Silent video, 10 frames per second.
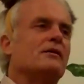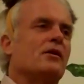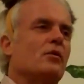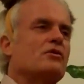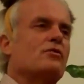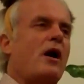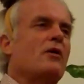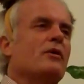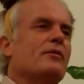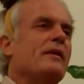you know, what's
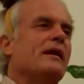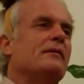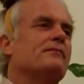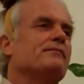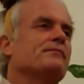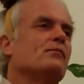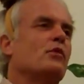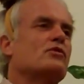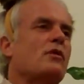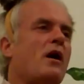wrong with me?
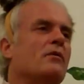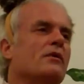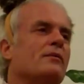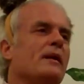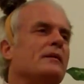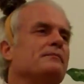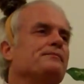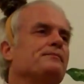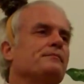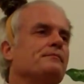What's wrong with me?
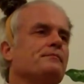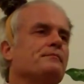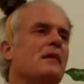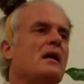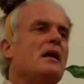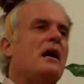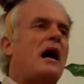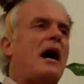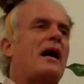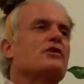
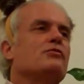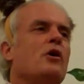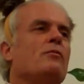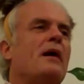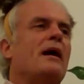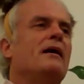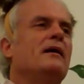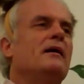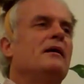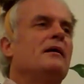I actually wrote my
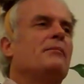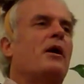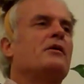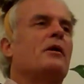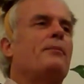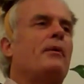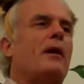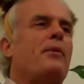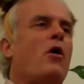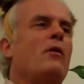partner a
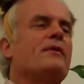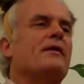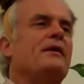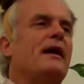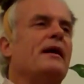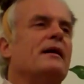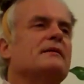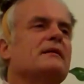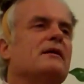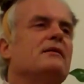poem the other day. I
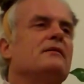said,